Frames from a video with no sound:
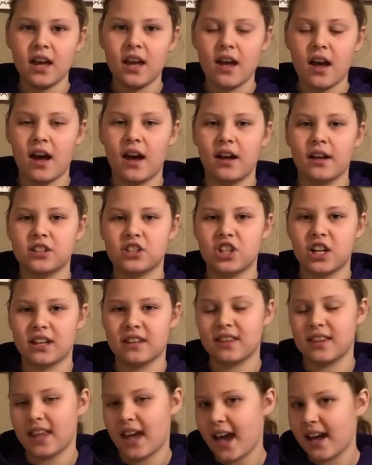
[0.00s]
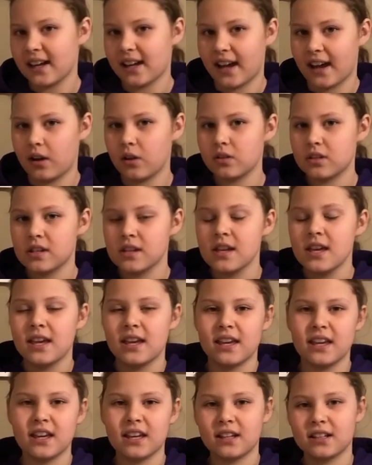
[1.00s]
Uh, check that out.
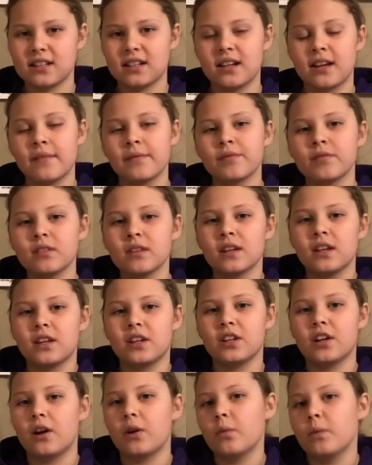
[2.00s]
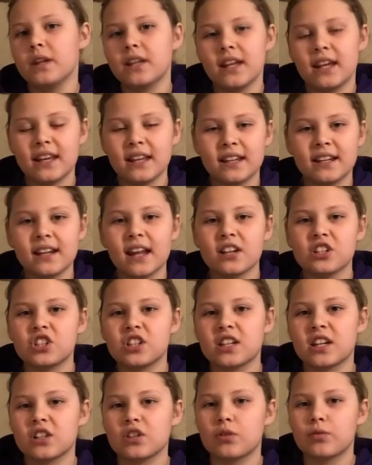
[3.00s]
It, you know, we he didn't actually
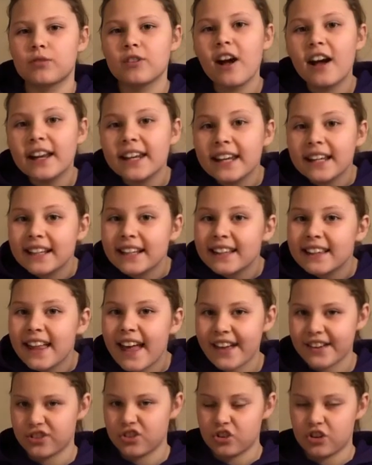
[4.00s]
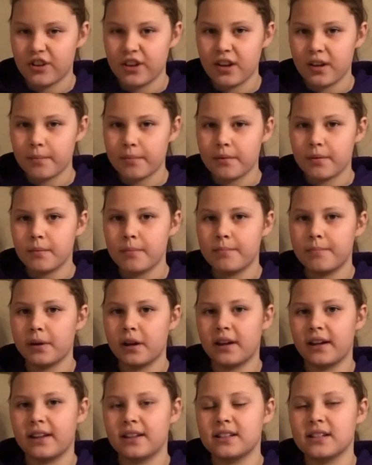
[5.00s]
get to run any of that trip,
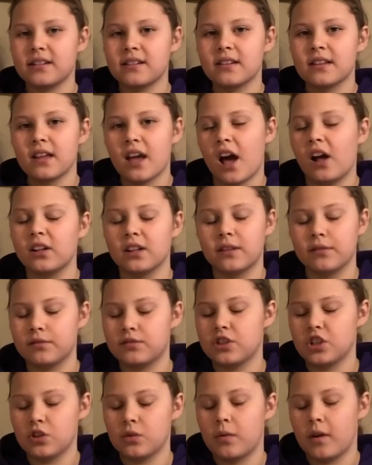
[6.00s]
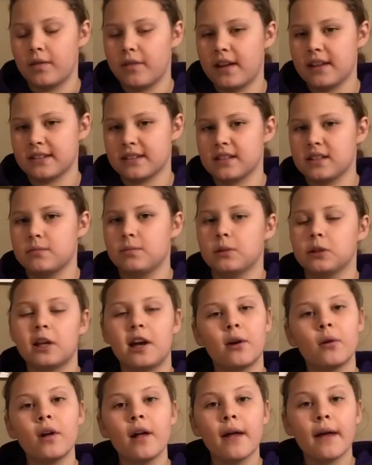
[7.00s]
but I'll leave Junior Worlds link
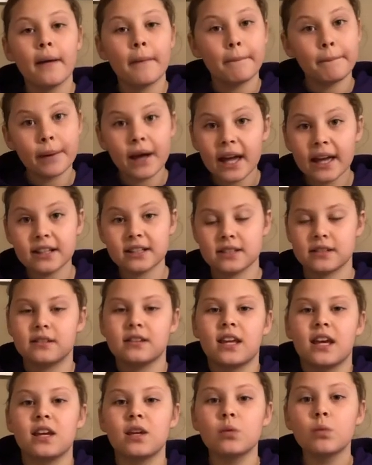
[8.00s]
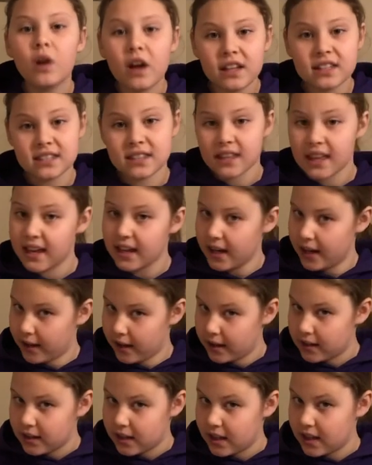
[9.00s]
below. But he was there.
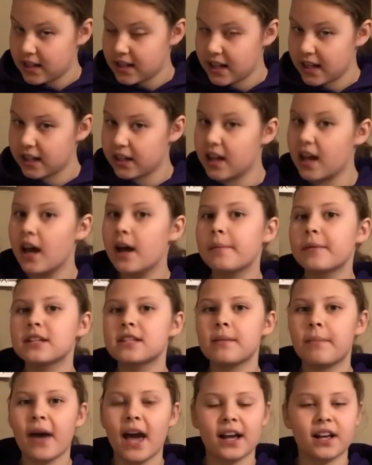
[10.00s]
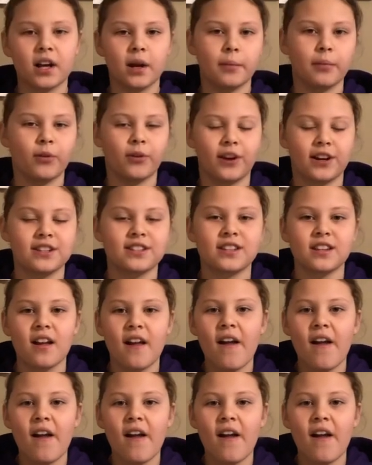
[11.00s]
He did come as a backup horse.